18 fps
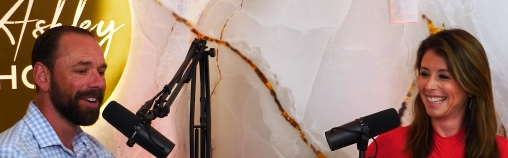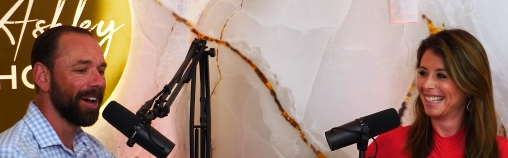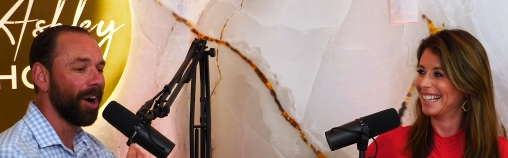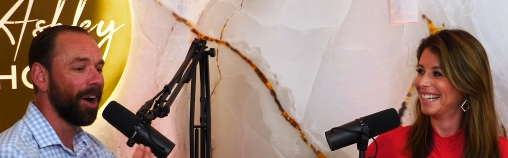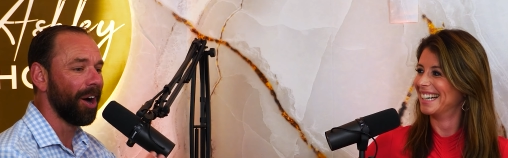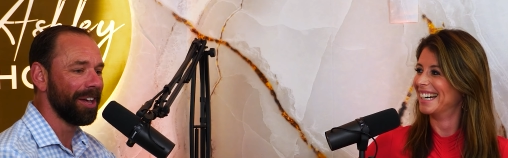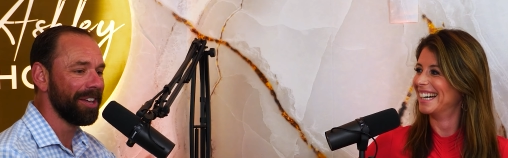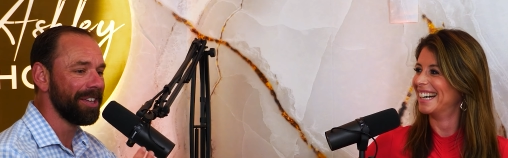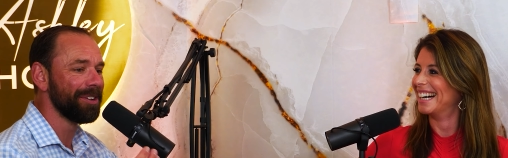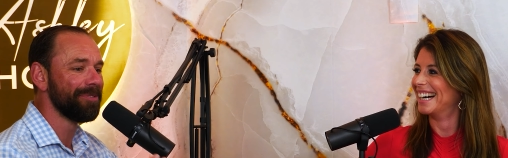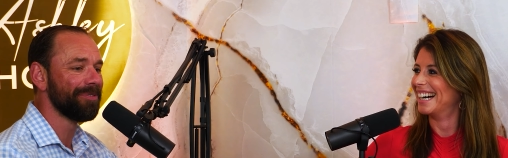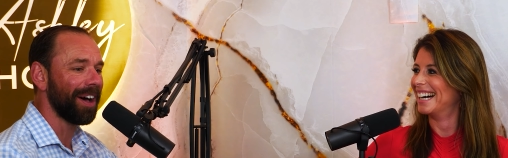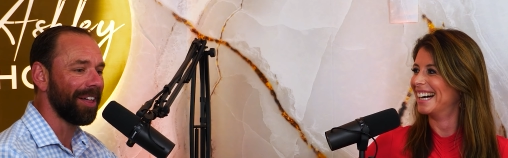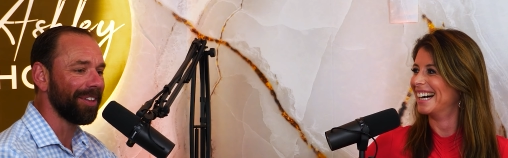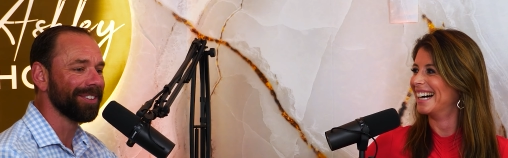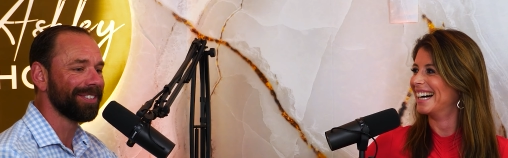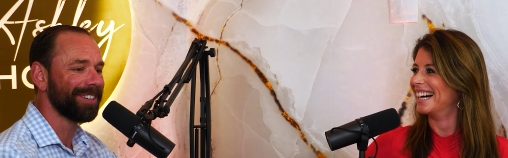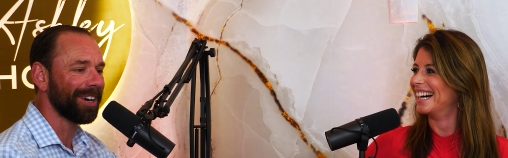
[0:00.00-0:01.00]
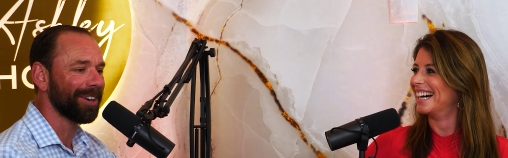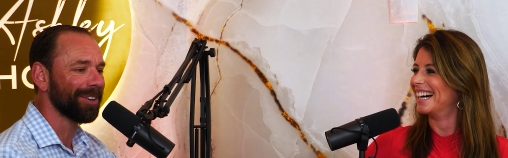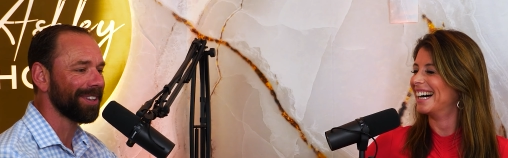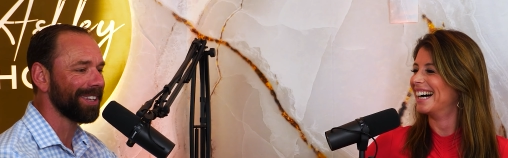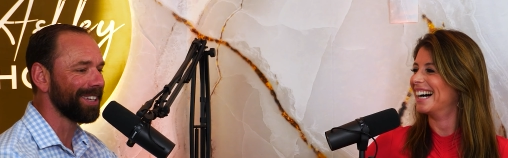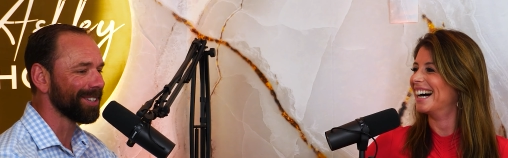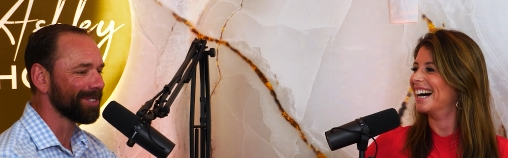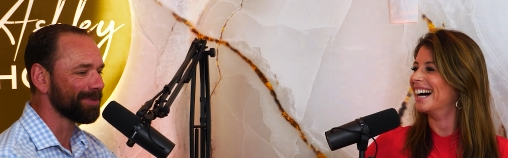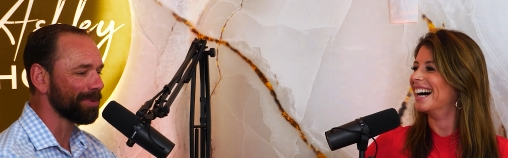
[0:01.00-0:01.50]
Speaker 1: not
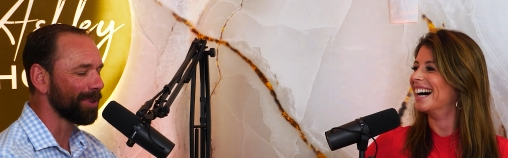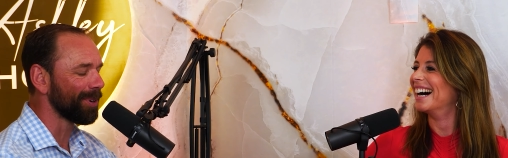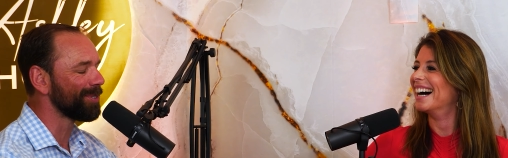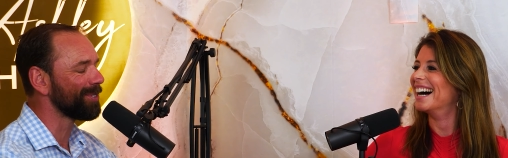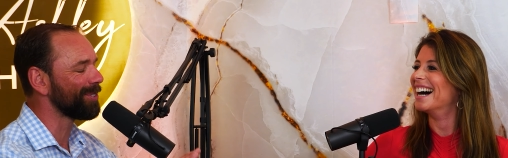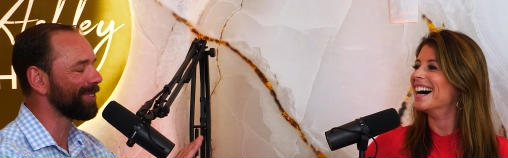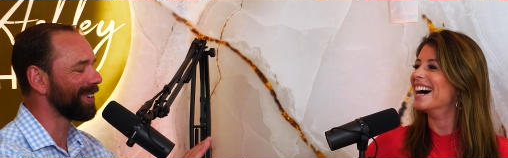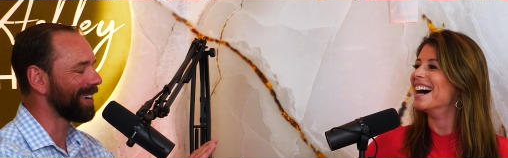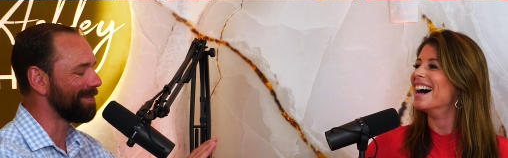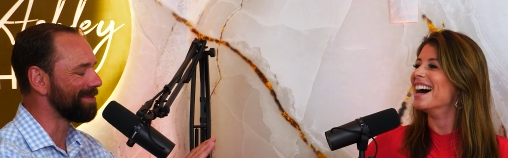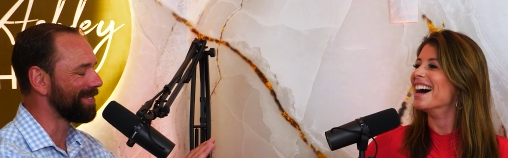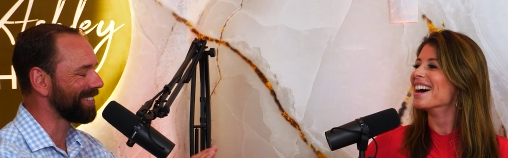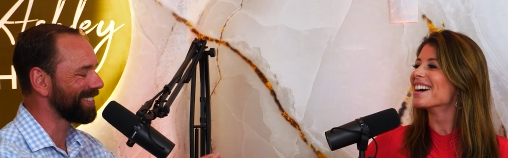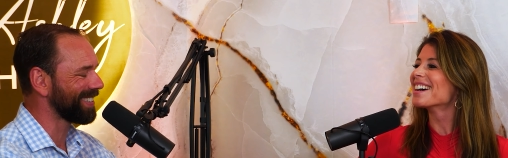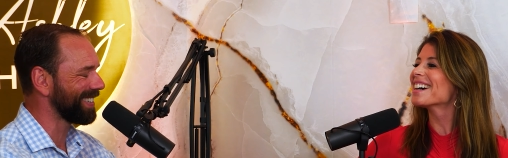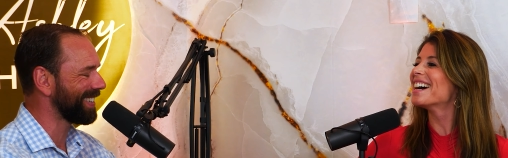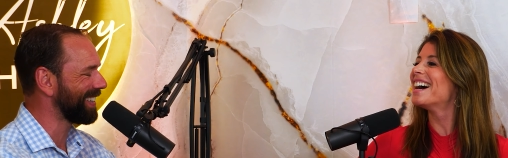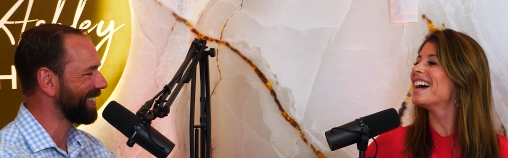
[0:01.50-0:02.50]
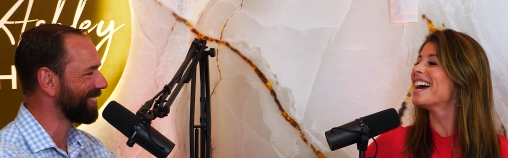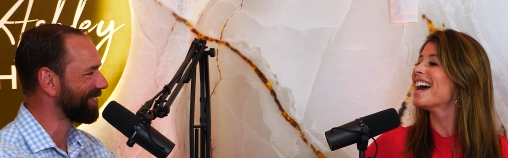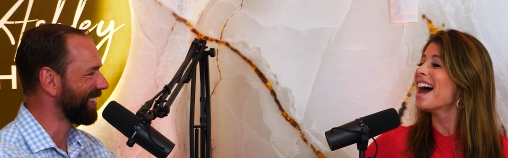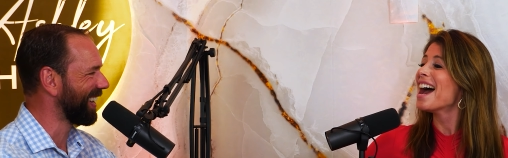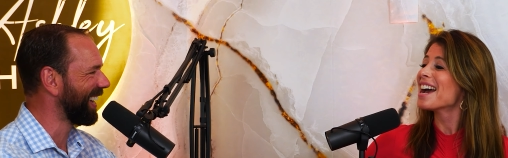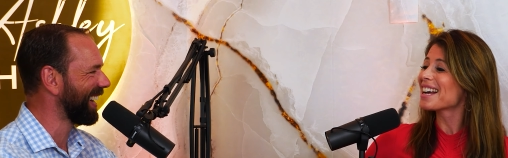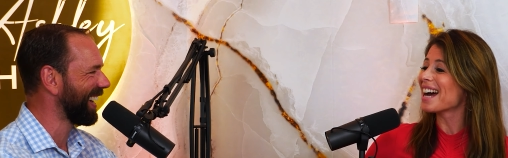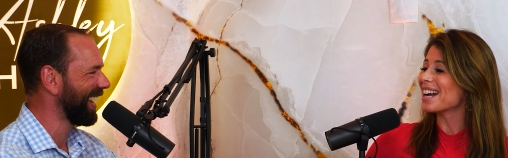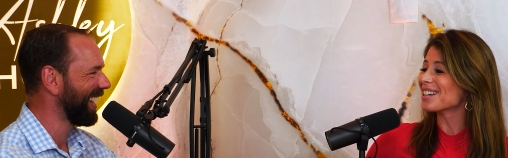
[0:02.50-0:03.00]
involuntarily exposed to it. I'm just kidding. But,